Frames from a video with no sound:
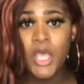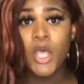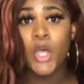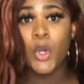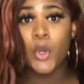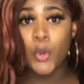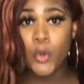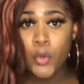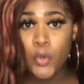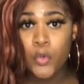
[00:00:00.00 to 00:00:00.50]

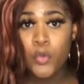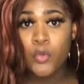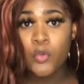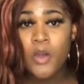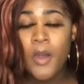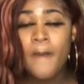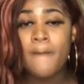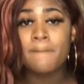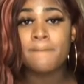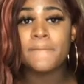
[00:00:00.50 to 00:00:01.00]
who
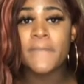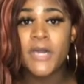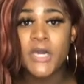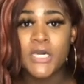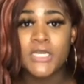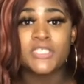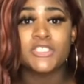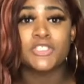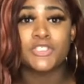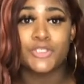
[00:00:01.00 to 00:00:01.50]

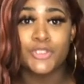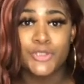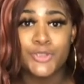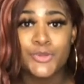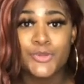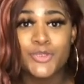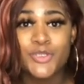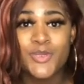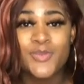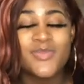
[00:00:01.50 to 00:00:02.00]
push you
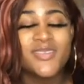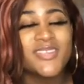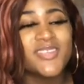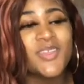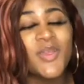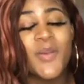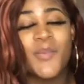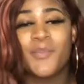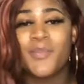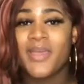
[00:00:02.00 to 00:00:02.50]
to be
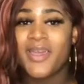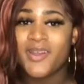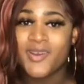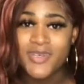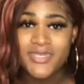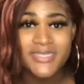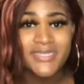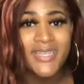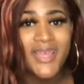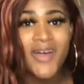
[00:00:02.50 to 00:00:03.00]
your better
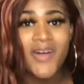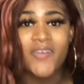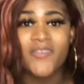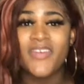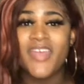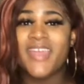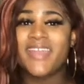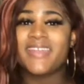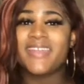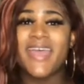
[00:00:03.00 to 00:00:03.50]
self,
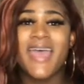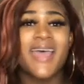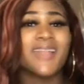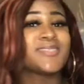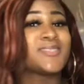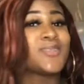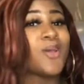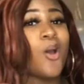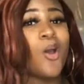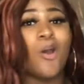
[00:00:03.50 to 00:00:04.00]
and
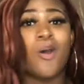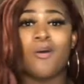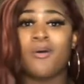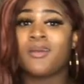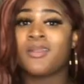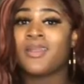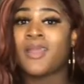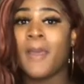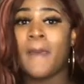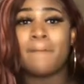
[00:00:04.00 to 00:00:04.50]
that's
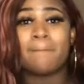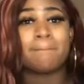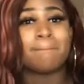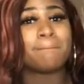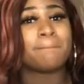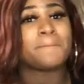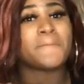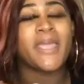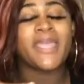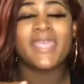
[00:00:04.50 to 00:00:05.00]
on
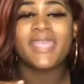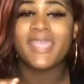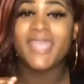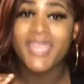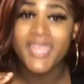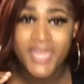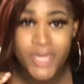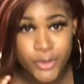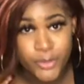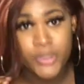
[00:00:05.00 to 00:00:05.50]

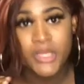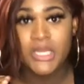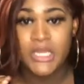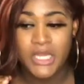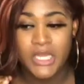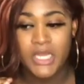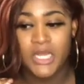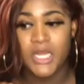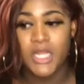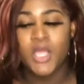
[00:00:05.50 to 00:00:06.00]
period.
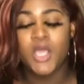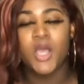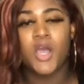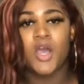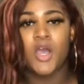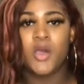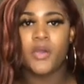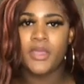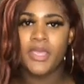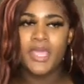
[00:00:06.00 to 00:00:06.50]

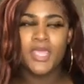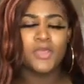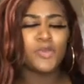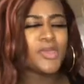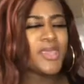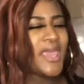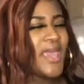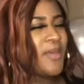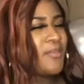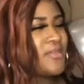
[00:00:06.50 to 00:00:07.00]
Okay, you
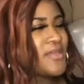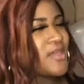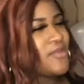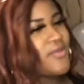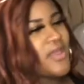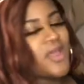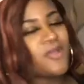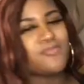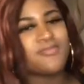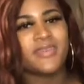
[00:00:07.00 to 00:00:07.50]
can't be
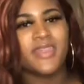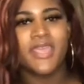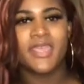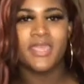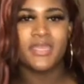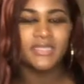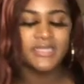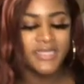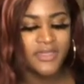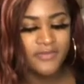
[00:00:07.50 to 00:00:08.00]
around
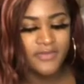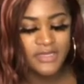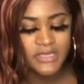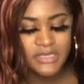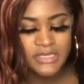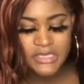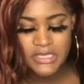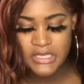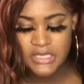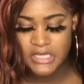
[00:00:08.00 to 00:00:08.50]

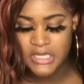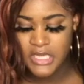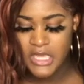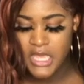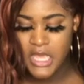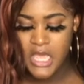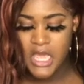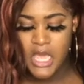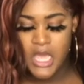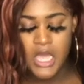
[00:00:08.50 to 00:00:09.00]
negativity.
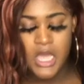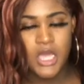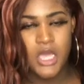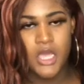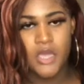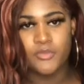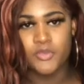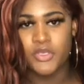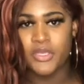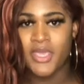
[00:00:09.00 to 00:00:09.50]

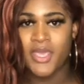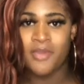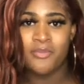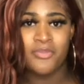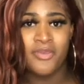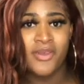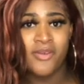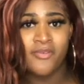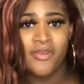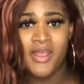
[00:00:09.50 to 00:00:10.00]
You can't be
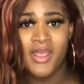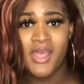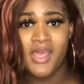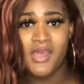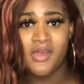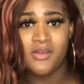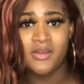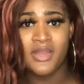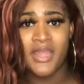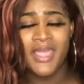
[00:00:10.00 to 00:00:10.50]

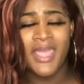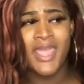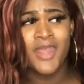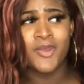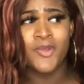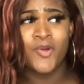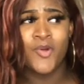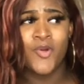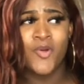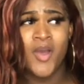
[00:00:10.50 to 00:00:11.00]
around, like, I
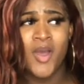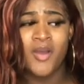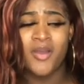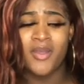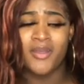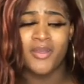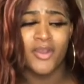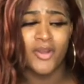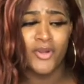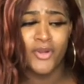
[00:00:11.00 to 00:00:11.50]
know a
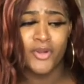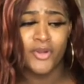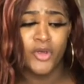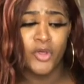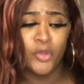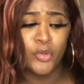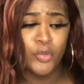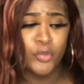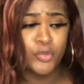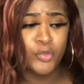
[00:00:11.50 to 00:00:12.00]

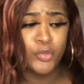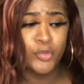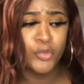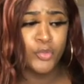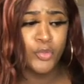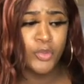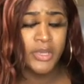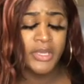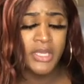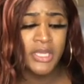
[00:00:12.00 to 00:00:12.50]
girl who,